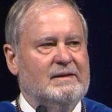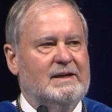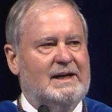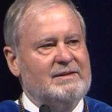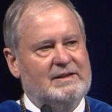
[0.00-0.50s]

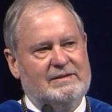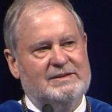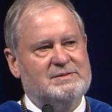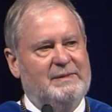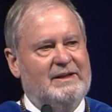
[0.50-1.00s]
I think
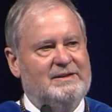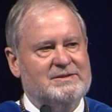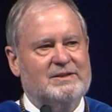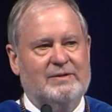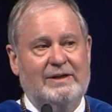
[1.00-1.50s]
this man
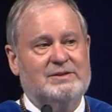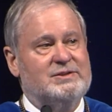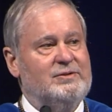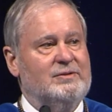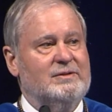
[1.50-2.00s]
is the
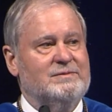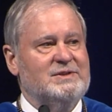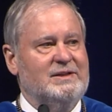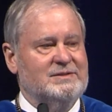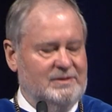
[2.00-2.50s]
greatest student of
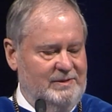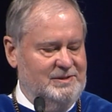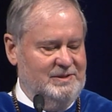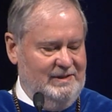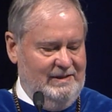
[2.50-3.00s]
C.S.
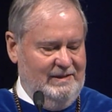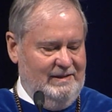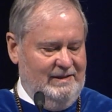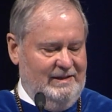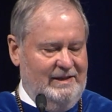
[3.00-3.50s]
Lewis,
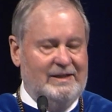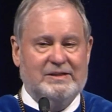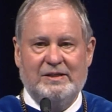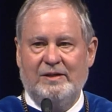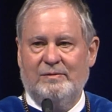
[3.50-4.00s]
and
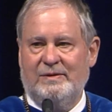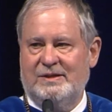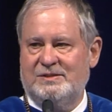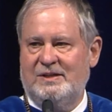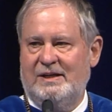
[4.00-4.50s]
he's here with
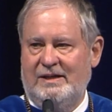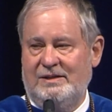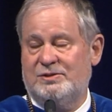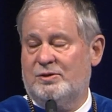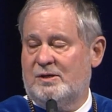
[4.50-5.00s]
us today.
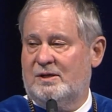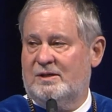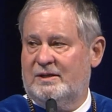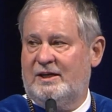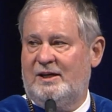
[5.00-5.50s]
He's taught
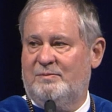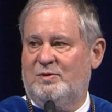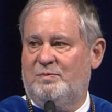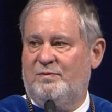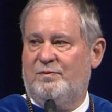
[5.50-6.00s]
on the
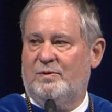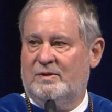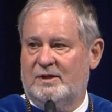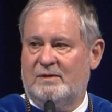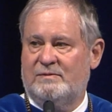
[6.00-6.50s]
campus before.
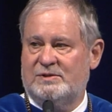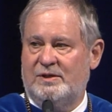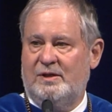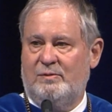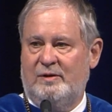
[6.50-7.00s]
A lot of us
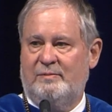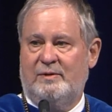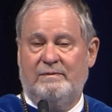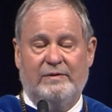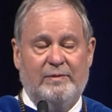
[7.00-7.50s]
know him
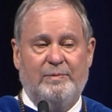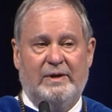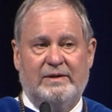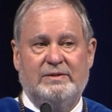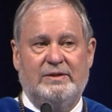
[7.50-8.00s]
and are very
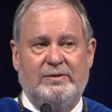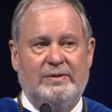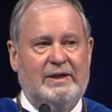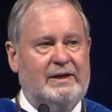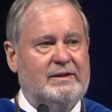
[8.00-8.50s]
proud to do
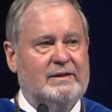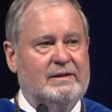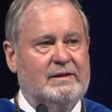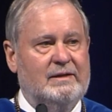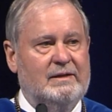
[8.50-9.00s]
that.
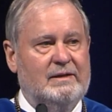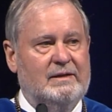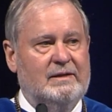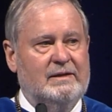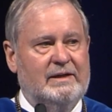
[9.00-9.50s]

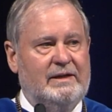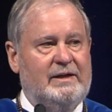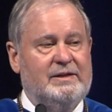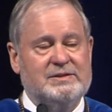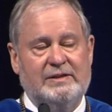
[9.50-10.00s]
And
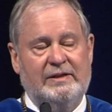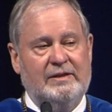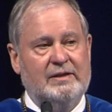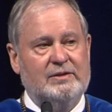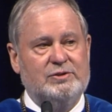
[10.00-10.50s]
it is
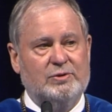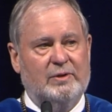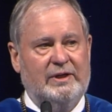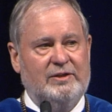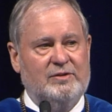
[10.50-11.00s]
then a
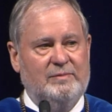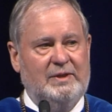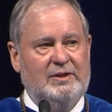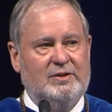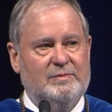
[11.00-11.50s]
joy to
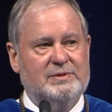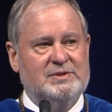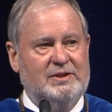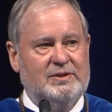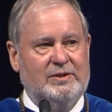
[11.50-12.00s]
me to
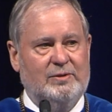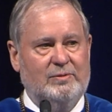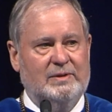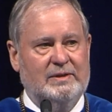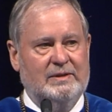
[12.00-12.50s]
present to
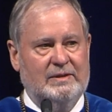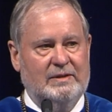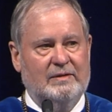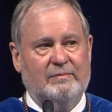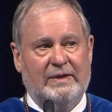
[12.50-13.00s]
you
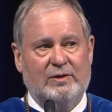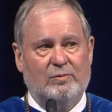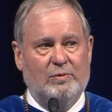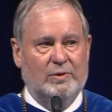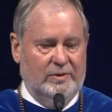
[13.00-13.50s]
Michael
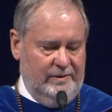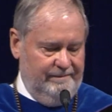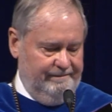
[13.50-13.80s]
Ward.